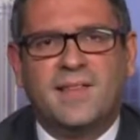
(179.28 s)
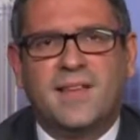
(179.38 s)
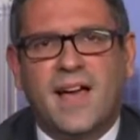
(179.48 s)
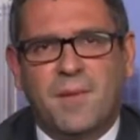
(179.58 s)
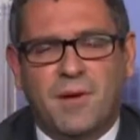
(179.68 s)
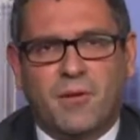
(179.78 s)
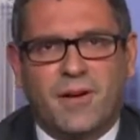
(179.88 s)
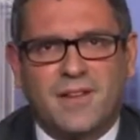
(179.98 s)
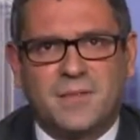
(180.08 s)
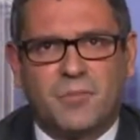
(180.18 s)

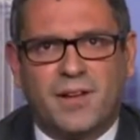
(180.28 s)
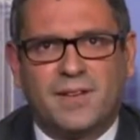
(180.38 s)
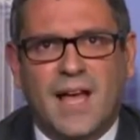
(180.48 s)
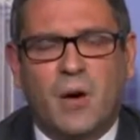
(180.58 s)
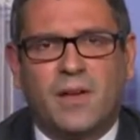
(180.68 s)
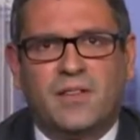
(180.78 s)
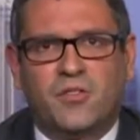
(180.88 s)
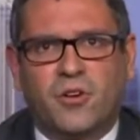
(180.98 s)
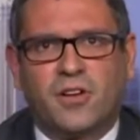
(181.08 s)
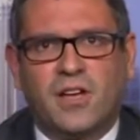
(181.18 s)
anti-Americanism right now in
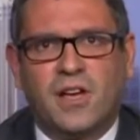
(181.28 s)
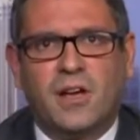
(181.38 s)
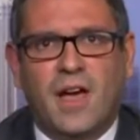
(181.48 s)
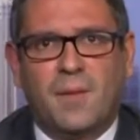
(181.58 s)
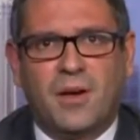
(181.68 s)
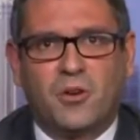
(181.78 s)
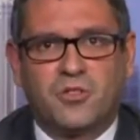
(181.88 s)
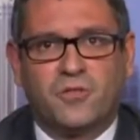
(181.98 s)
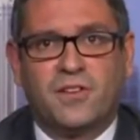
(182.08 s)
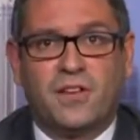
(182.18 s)
Turkey uh,
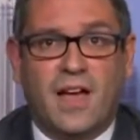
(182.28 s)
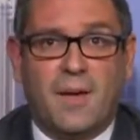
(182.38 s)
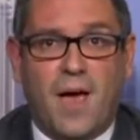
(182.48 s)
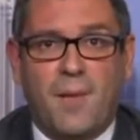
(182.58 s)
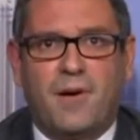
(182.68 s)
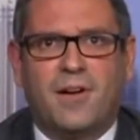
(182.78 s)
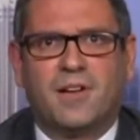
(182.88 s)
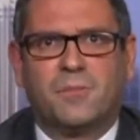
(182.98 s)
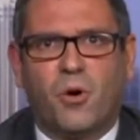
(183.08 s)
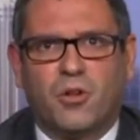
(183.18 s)
because of the uh,
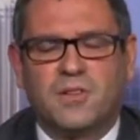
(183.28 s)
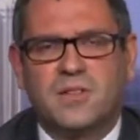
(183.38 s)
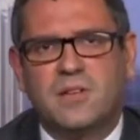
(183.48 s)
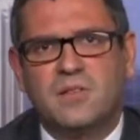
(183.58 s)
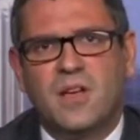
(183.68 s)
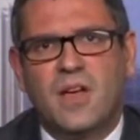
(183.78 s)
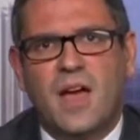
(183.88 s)
American policies,